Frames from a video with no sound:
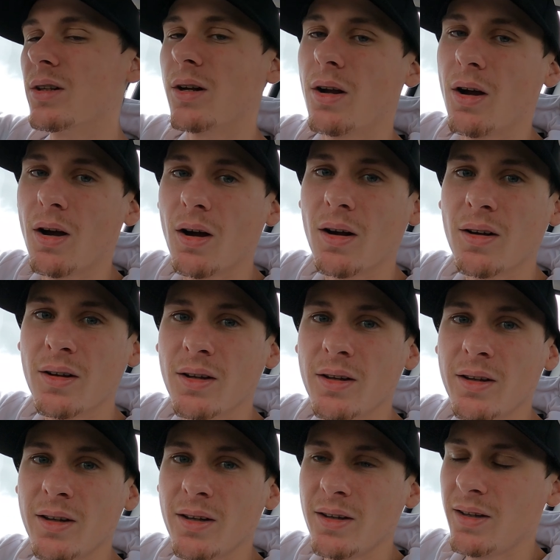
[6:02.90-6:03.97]
to the car,
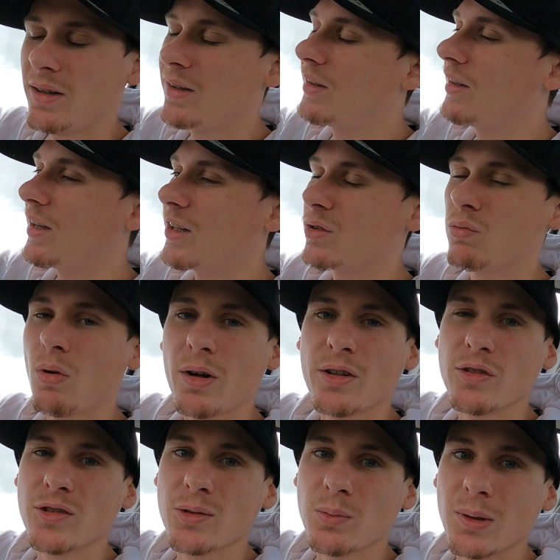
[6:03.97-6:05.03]
it's
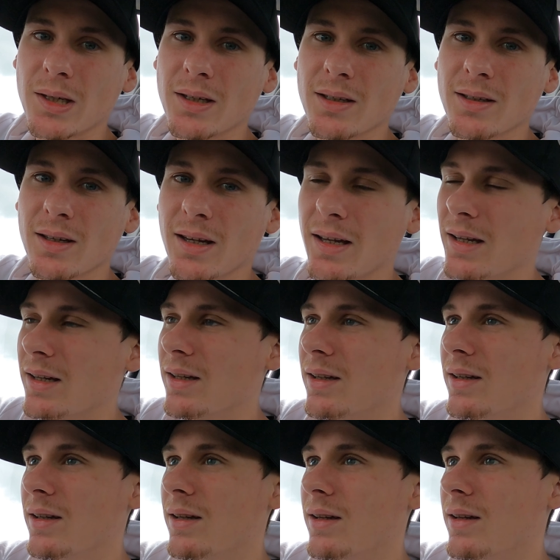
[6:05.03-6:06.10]
running sweet. It
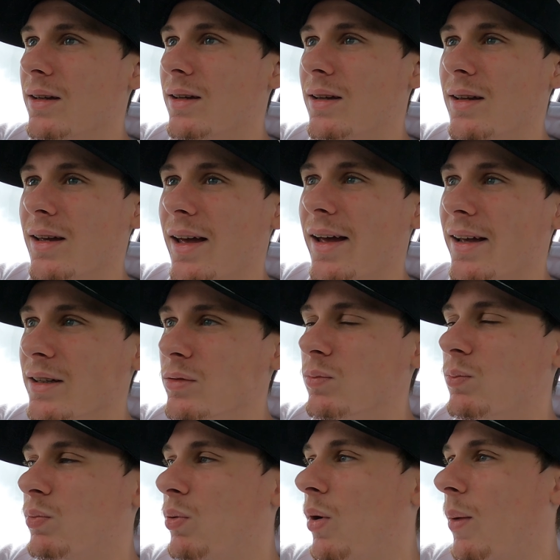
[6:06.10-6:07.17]
is
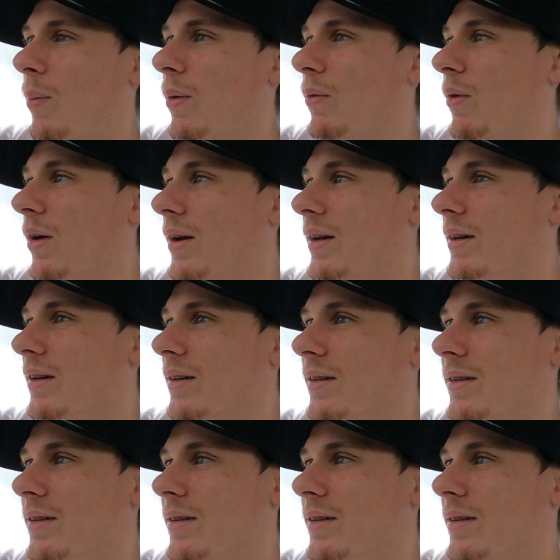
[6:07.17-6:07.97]
proper running.